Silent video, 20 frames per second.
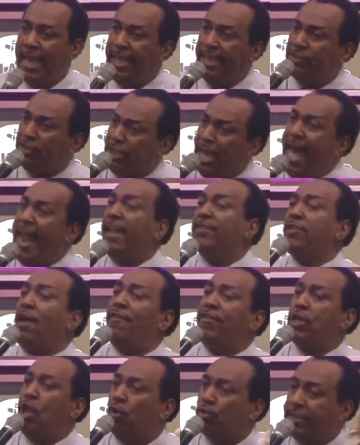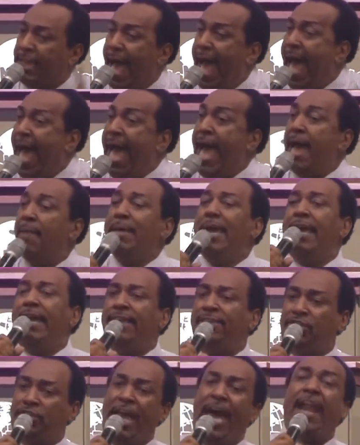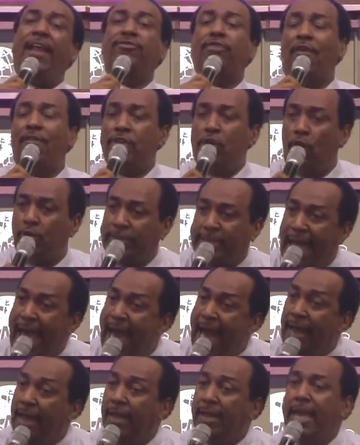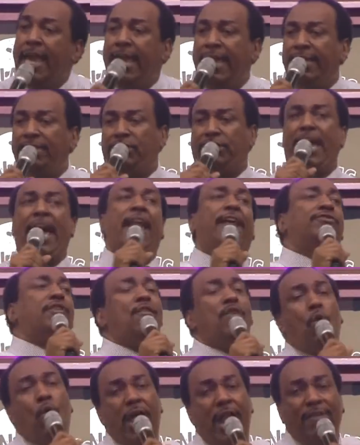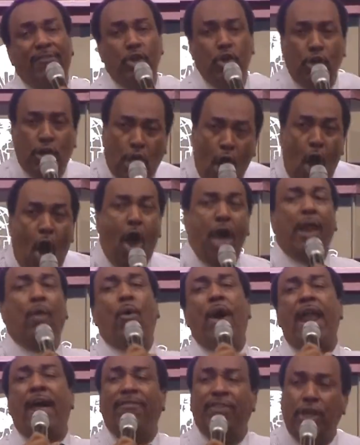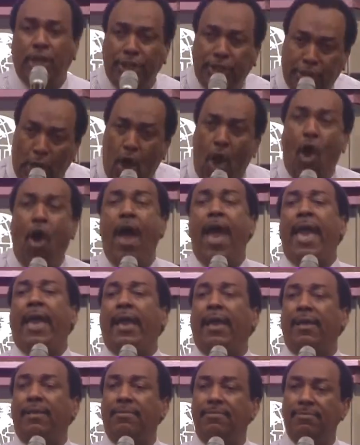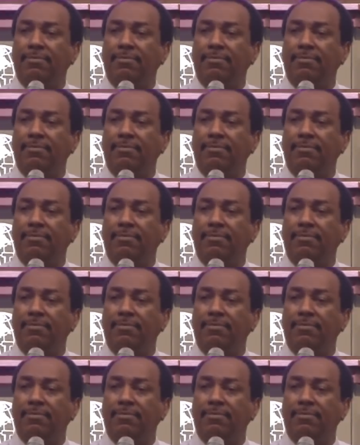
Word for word: He's jealous over your time. He's jealous over your talent. He's jealous over whatever you're going and whatever you're doing.